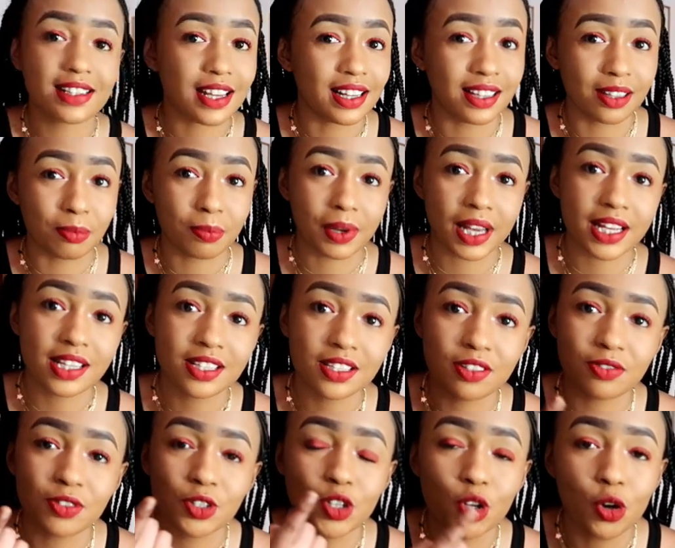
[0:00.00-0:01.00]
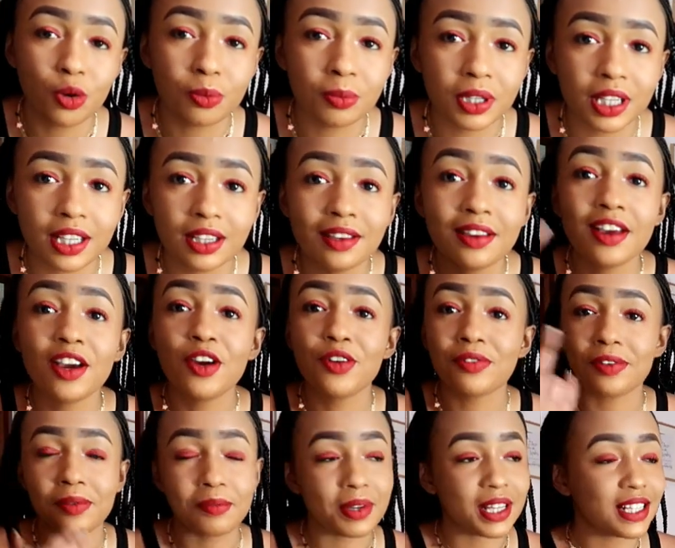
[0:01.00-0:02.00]
Sunday best. If you know me
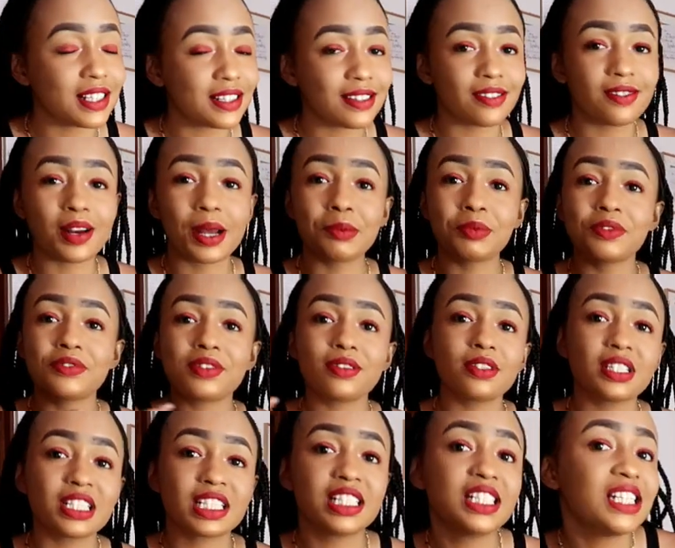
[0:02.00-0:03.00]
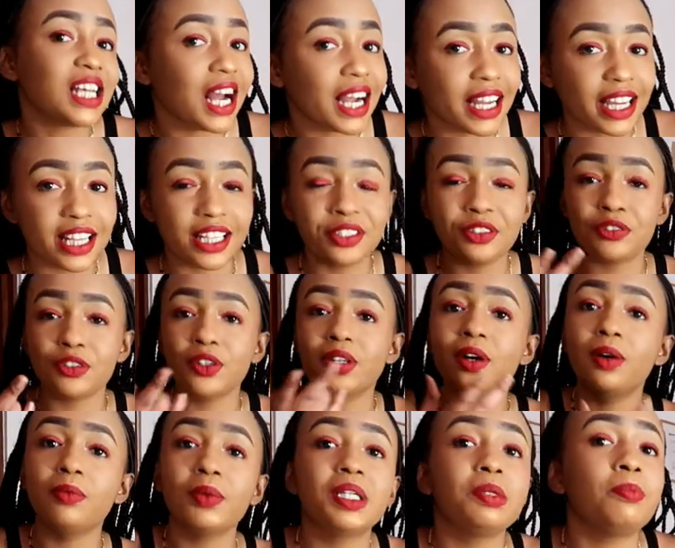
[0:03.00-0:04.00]
from Instagram, you've seen this jacket. If you
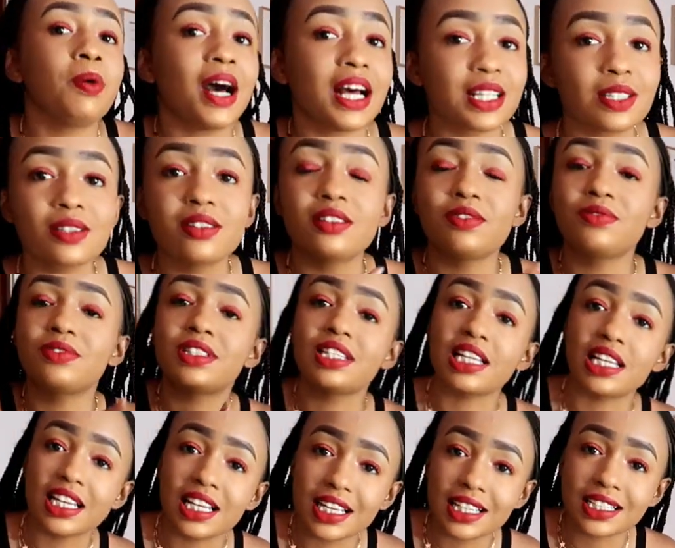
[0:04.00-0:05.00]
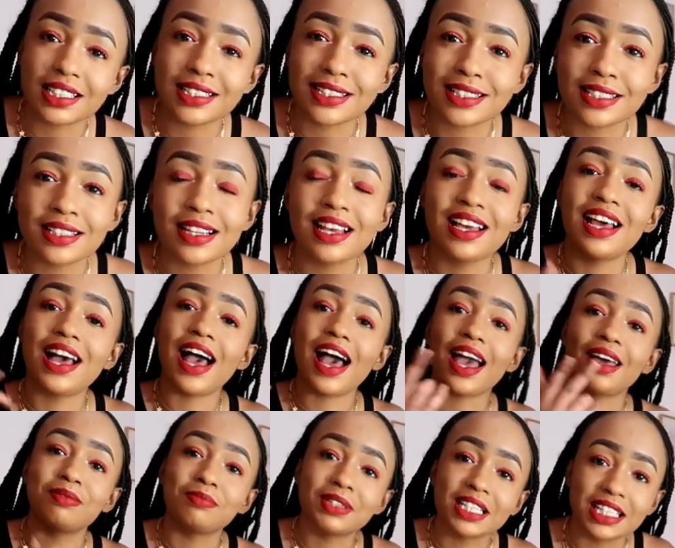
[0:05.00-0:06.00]
know me in person, you've seen it.
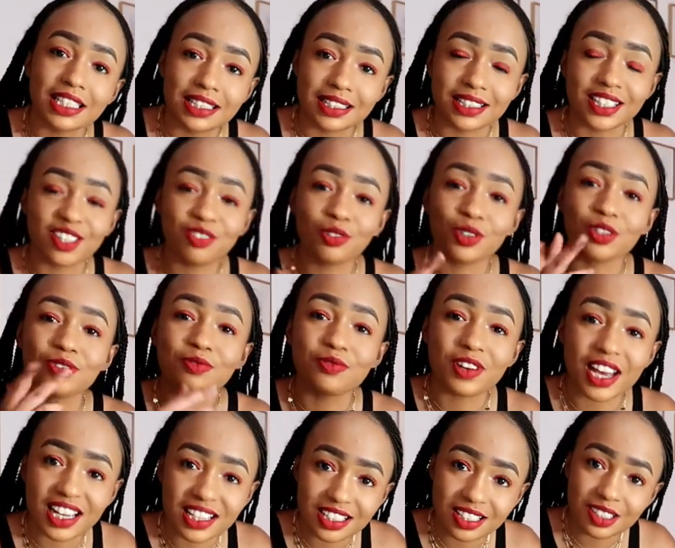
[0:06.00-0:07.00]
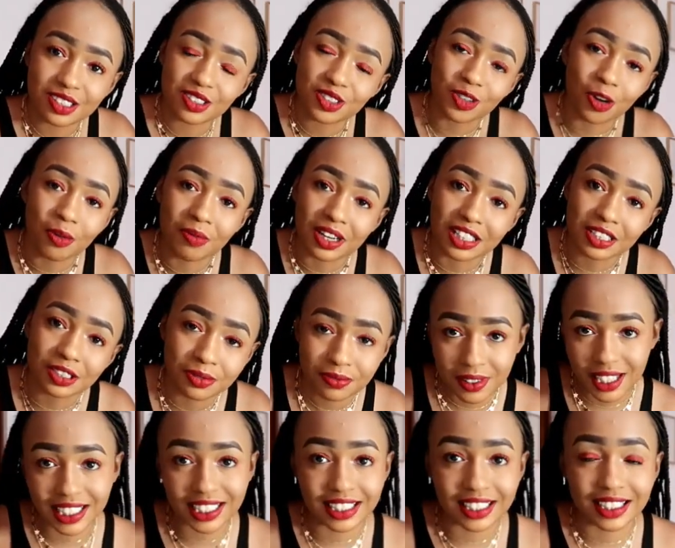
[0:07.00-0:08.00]
I mean, if you invest so much
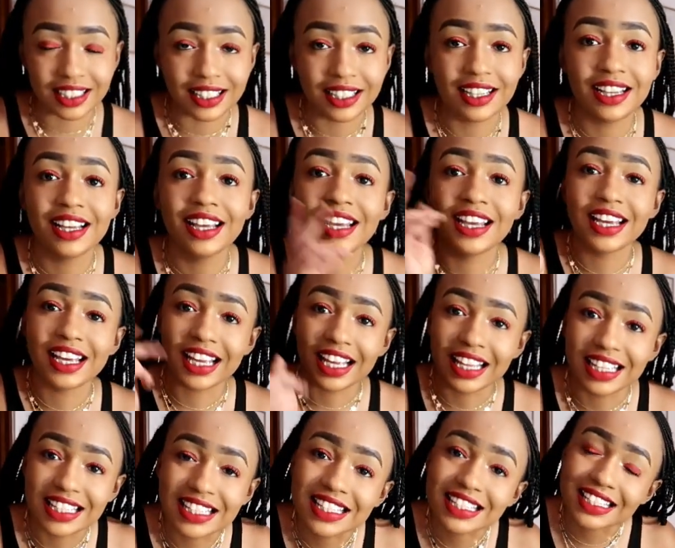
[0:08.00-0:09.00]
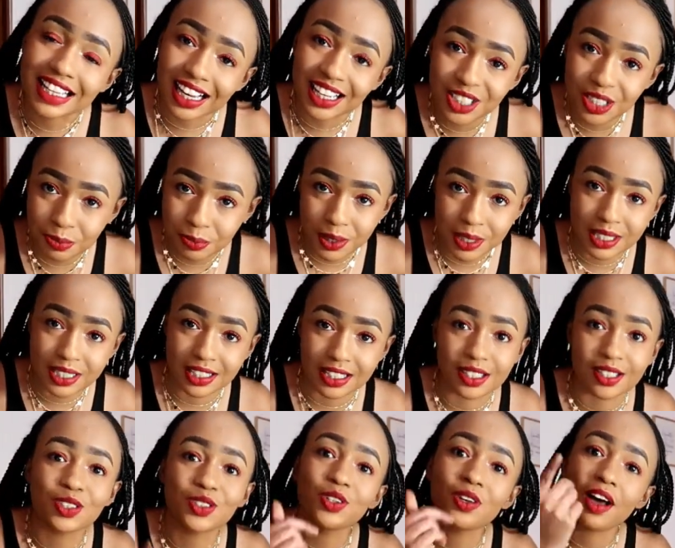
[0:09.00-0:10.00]
money in such
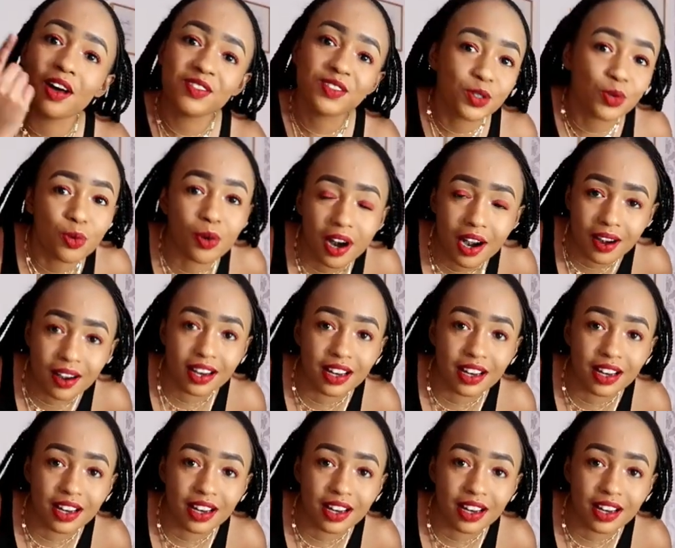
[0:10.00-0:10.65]
pieces, you have to wear